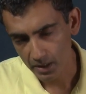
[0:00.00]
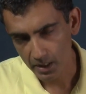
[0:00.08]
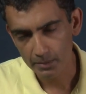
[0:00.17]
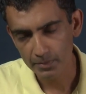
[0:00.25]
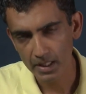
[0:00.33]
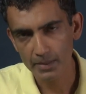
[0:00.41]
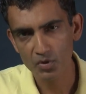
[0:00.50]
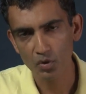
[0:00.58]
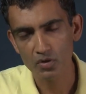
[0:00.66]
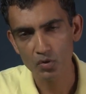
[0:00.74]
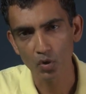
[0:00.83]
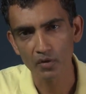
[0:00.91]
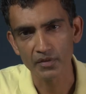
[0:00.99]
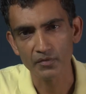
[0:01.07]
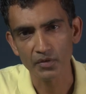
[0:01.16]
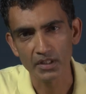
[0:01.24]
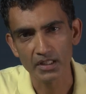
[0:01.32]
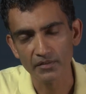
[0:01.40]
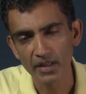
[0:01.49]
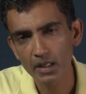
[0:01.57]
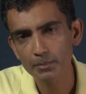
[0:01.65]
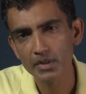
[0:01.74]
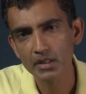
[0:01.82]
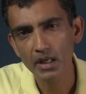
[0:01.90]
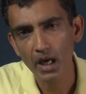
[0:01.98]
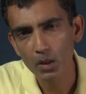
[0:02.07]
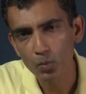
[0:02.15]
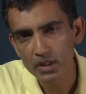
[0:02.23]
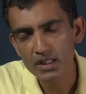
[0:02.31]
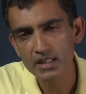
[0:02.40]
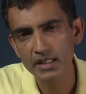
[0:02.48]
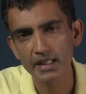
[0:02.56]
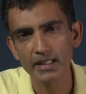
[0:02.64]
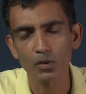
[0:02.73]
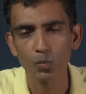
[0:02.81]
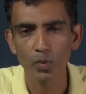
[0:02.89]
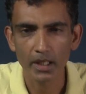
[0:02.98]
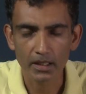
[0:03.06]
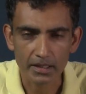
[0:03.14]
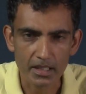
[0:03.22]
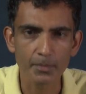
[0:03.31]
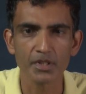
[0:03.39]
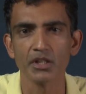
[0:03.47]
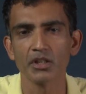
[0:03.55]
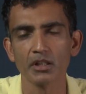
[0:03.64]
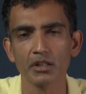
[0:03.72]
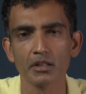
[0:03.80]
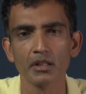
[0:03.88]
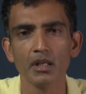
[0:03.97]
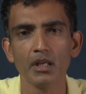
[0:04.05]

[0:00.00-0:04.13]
and perhaps also often for the development, I will say that, well, this particular